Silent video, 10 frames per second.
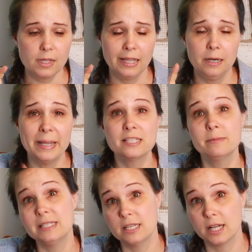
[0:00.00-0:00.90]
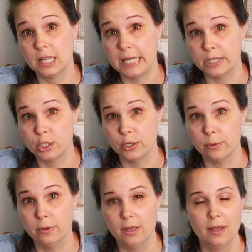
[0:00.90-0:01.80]
and it makes them easy to clean
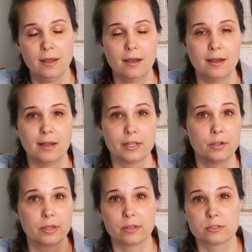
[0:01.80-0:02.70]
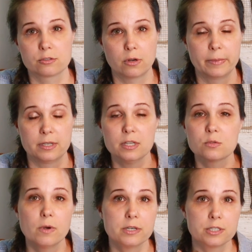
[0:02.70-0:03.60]
too. You can just throw them in the
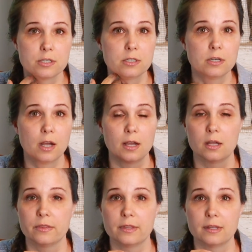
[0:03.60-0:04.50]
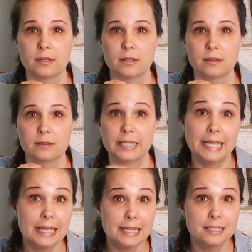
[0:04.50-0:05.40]
dishwasher. The
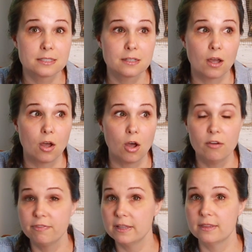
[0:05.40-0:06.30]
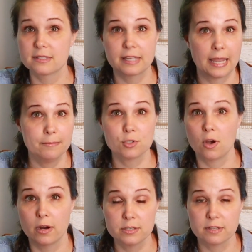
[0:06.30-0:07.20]
lids all fit the same
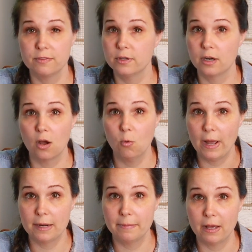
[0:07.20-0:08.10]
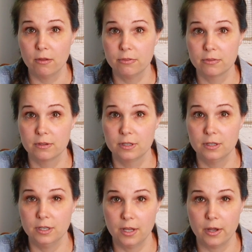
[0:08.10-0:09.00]
jars if you get all wide mouth,
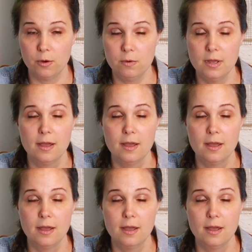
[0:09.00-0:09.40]
you know.